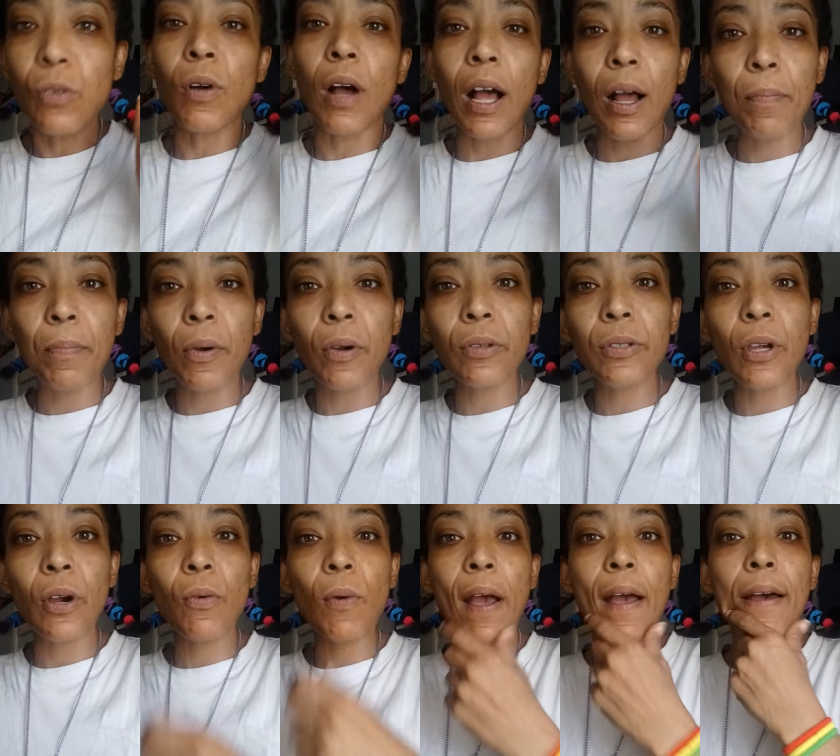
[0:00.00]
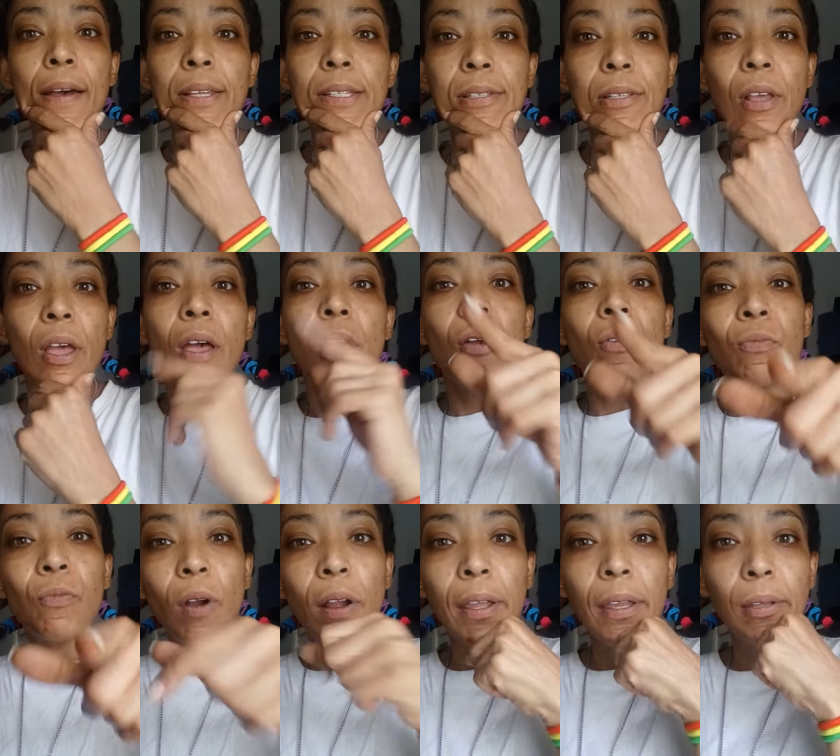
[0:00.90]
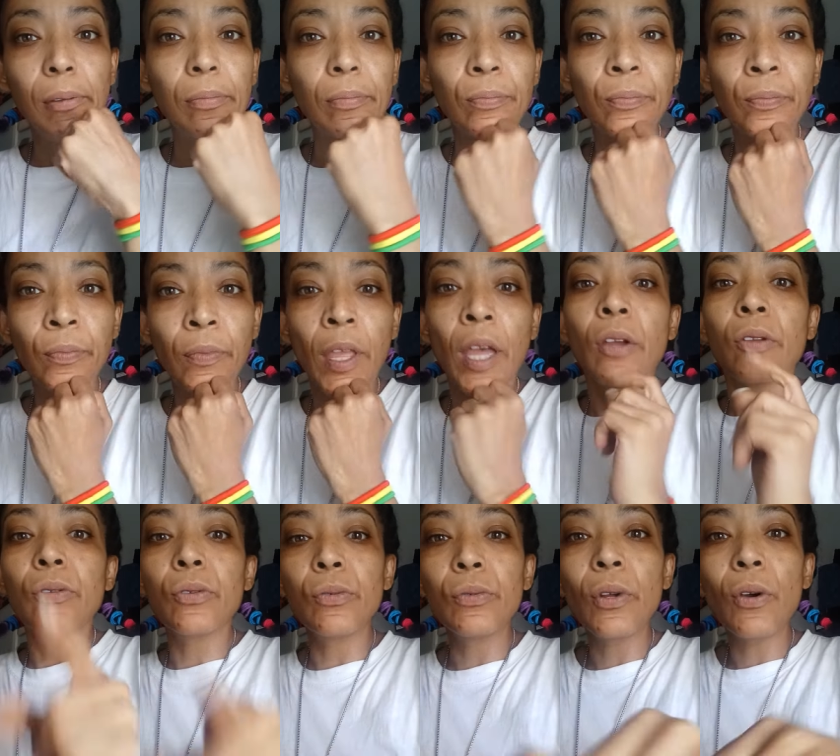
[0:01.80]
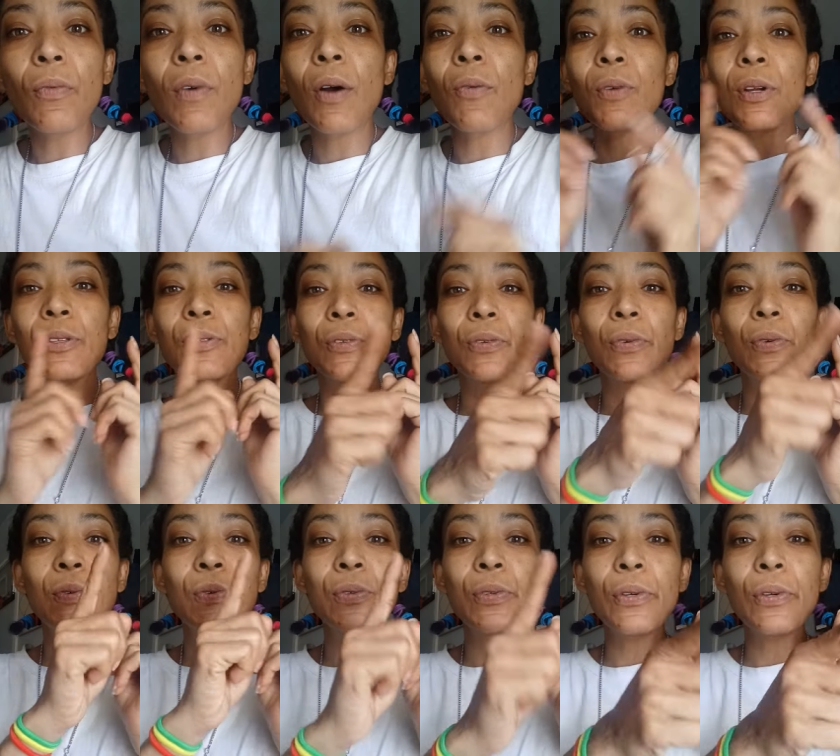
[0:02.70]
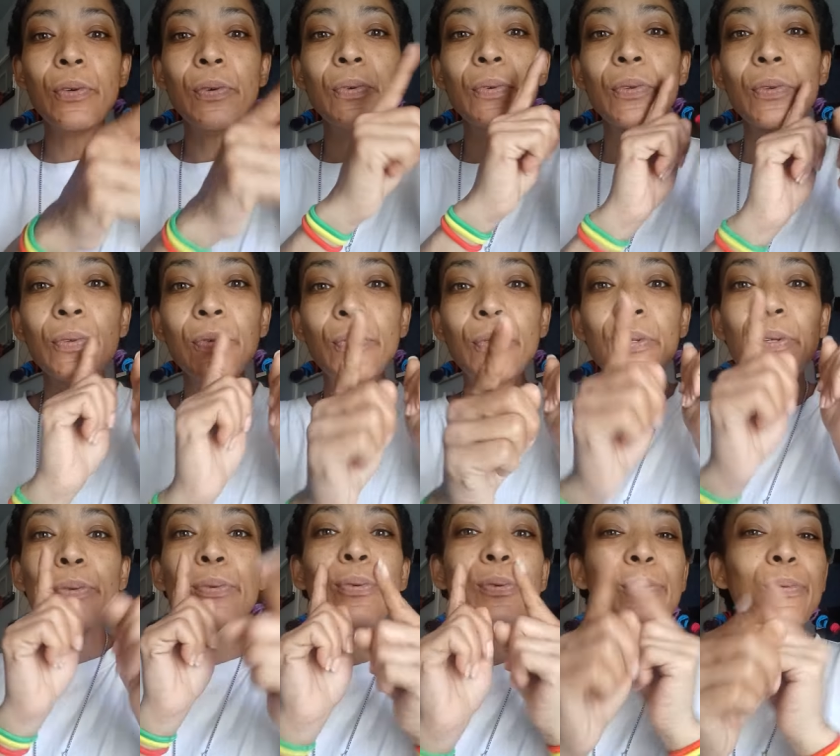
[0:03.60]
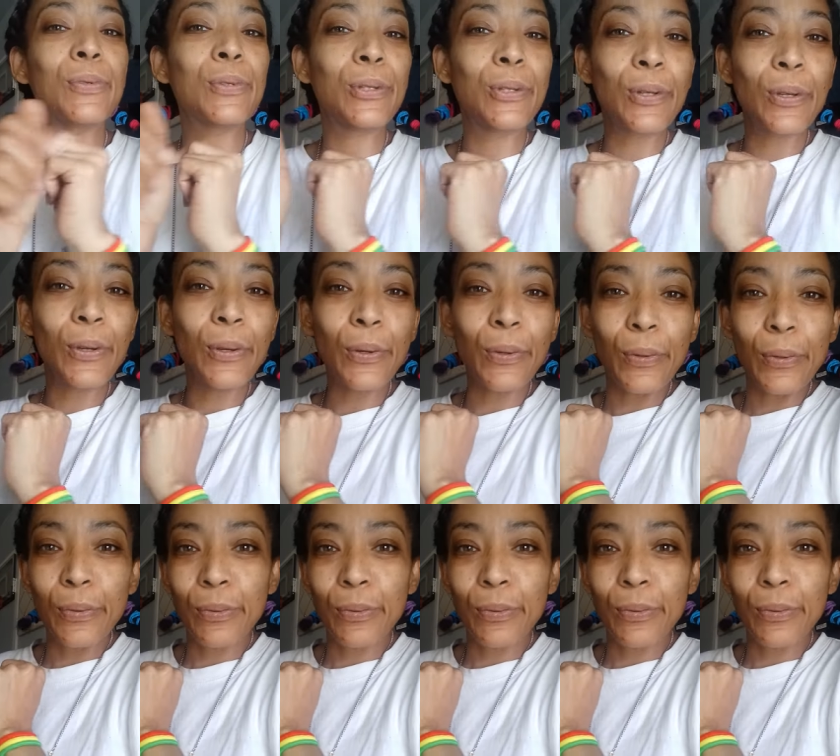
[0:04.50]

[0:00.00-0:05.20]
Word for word: hop on your ass, right? You know what you do, you do, you do.